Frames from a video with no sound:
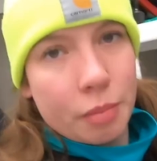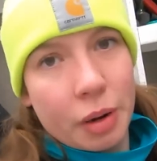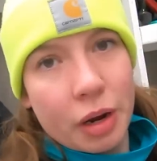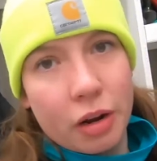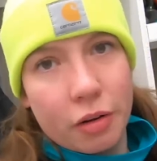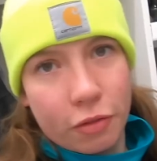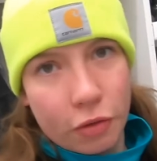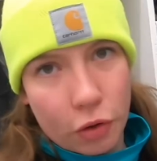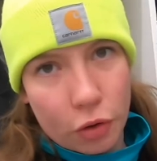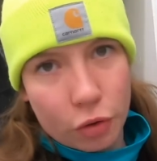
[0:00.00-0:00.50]
pair
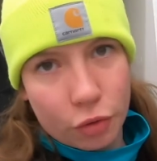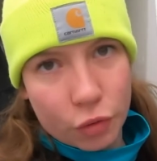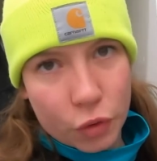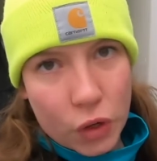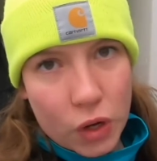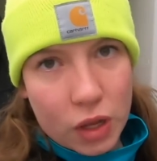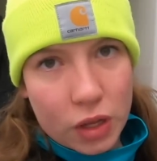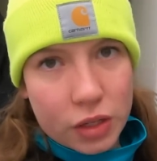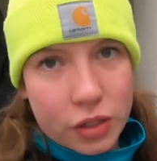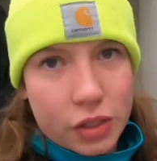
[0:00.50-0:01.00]
of
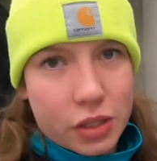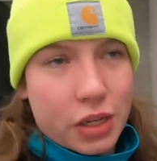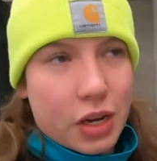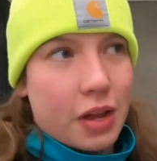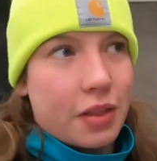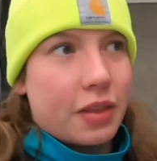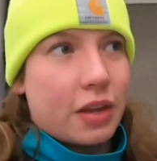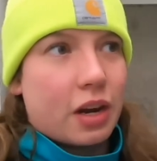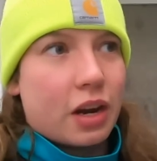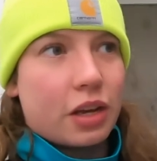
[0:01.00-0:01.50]
overalls,
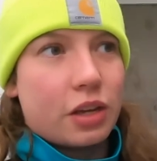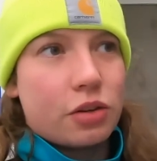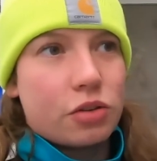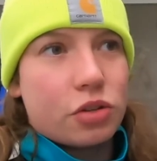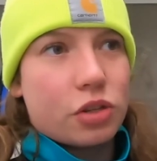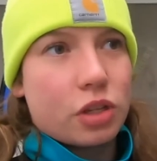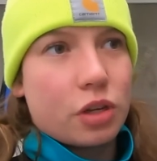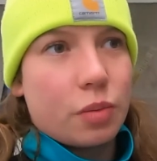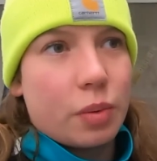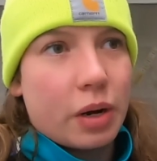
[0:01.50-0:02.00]
and then I
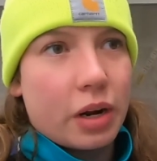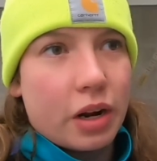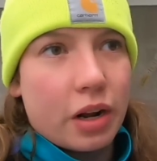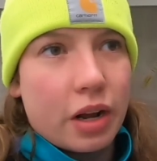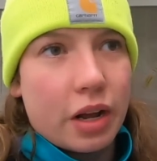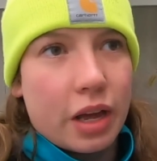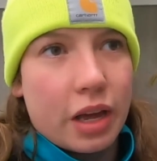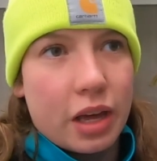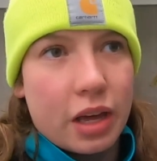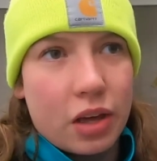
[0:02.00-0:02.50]
usually
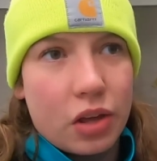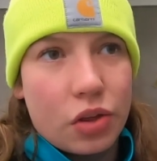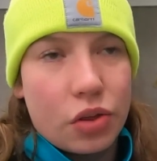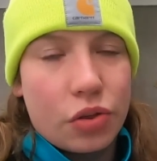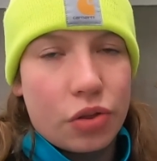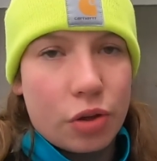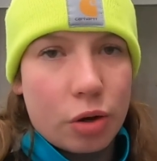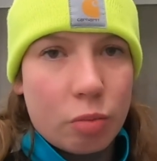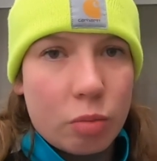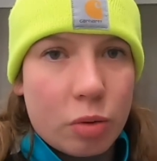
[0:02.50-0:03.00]
wear a
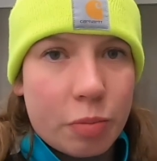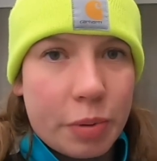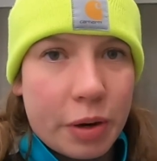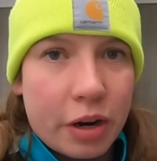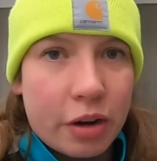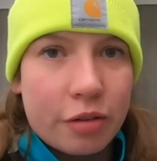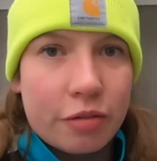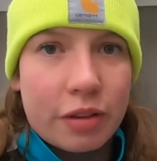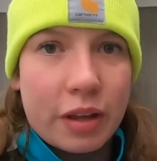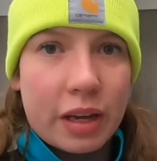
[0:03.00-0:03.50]
thermal
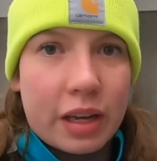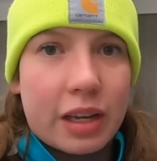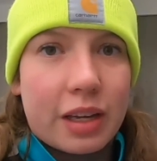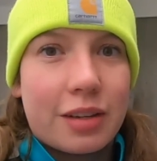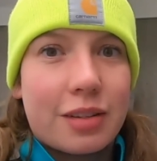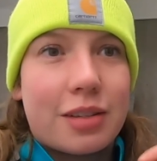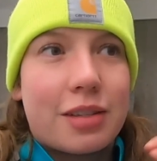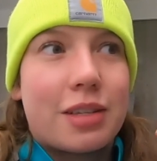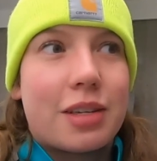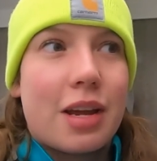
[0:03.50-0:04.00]
pair of
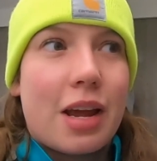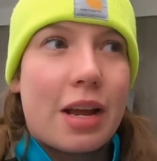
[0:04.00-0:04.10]
leggings